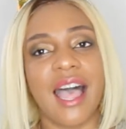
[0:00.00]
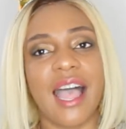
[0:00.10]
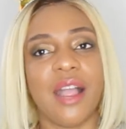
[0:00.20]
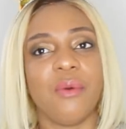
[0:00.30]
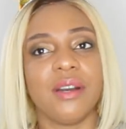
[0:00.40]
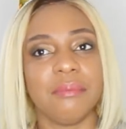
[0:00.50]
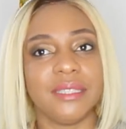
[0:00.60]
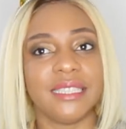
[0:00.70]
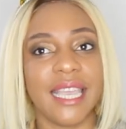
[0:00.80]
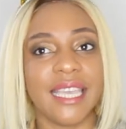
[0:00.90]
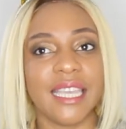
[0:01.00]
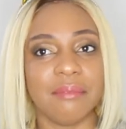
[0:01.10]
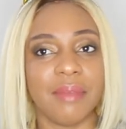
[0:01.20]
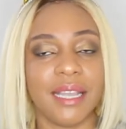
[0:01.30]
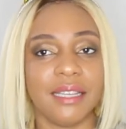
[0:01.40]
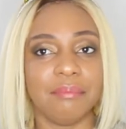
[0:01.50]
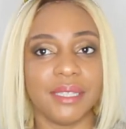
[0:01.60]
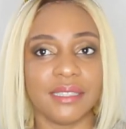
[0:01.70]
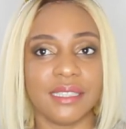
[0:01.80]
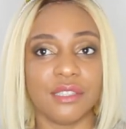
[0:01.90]
I want to be taking my
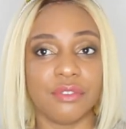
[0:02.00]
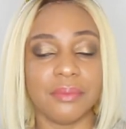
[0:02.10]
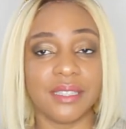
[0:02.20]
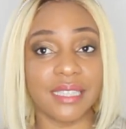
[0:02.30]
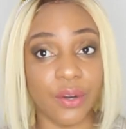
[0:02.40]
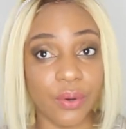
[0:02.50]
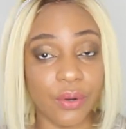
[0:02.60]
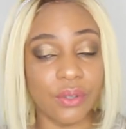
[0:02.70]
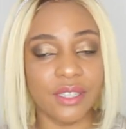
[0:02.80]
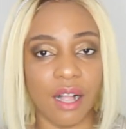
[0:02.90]
business from zero